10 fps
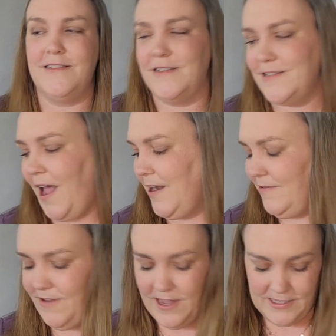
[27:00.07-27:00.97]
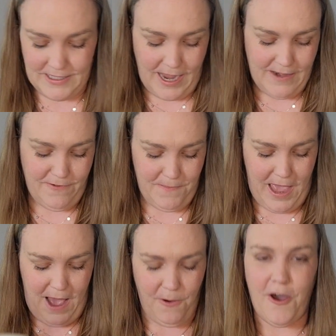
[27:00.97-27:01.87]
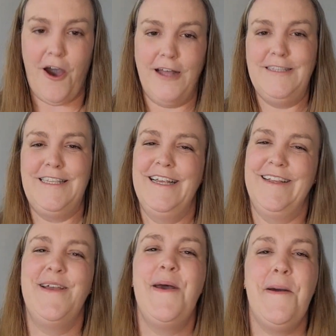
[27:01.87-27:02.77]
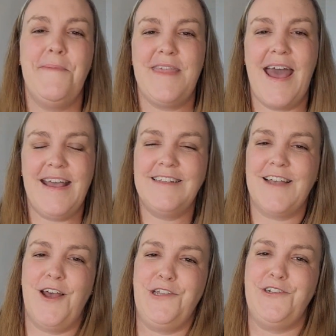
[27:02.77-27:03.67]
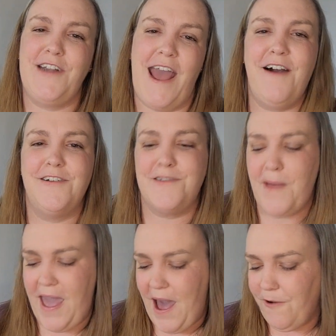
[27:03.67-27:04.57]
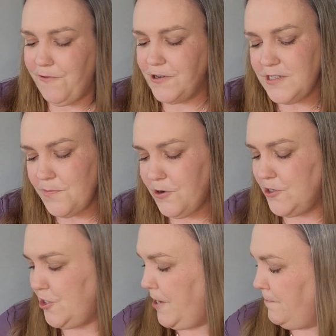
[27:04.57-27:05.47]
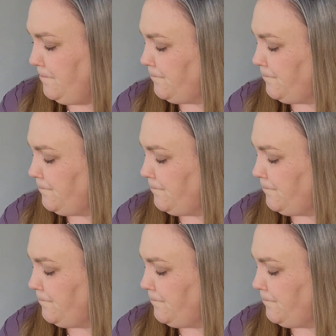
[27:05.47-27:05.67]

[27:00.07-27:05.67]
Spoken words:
it's a sign from the owl gods. But that is 100 Owls by Owl Forest Embroidery.